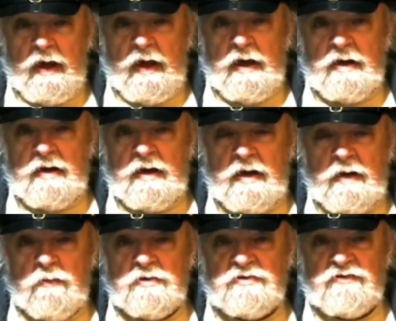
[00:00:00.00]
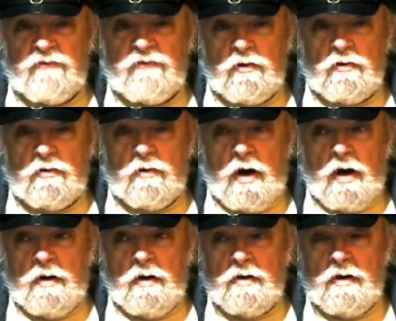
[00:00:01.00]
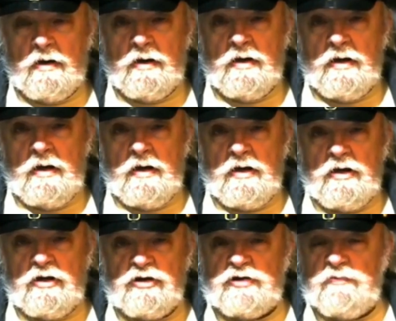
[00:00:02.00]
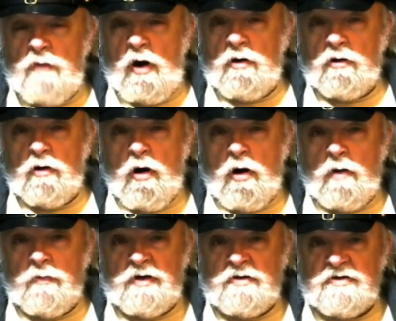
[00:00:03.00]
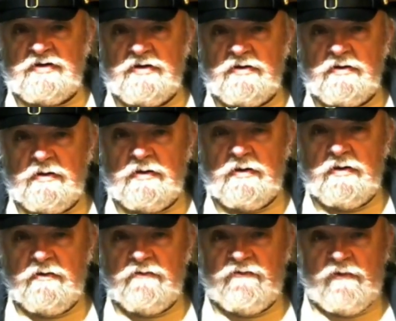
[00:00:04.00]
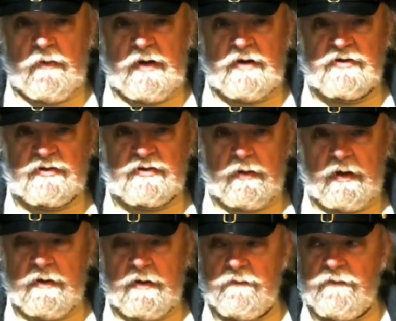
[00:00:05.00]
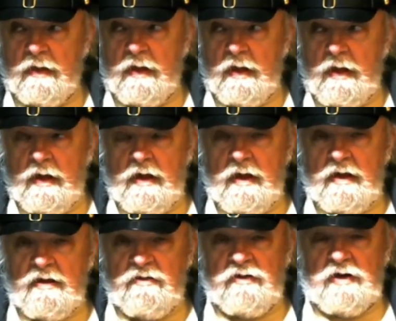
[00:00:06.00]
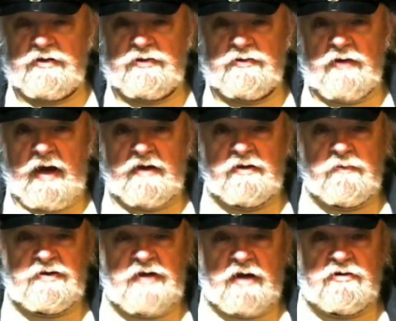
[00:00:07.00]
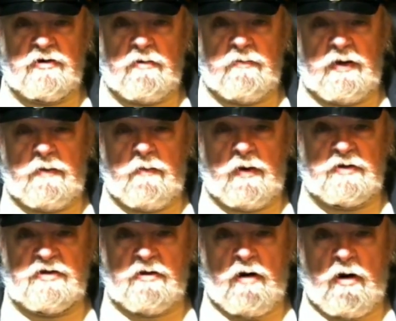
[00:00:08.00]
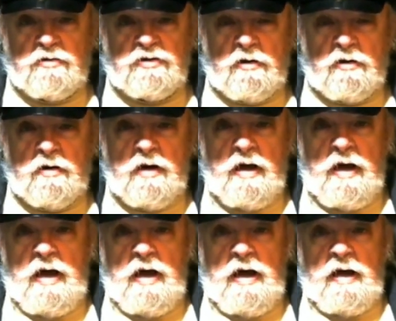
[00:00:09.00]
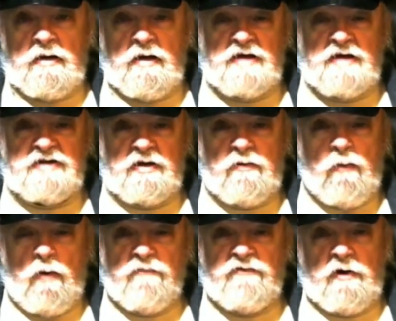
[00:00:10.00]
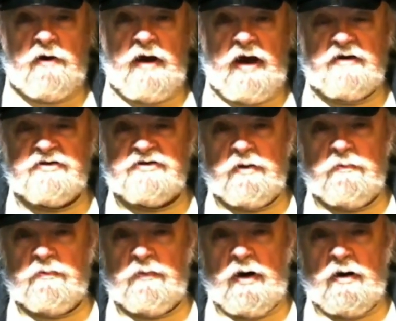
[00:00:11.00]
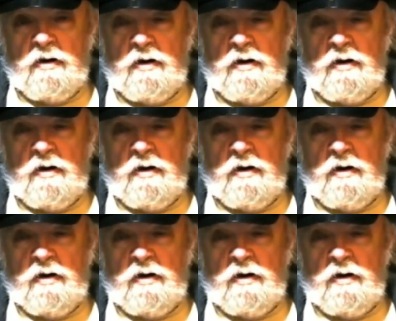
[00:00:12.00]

and it was for smaller armies from history. This had the potential of being much larger. Classic Warfare had some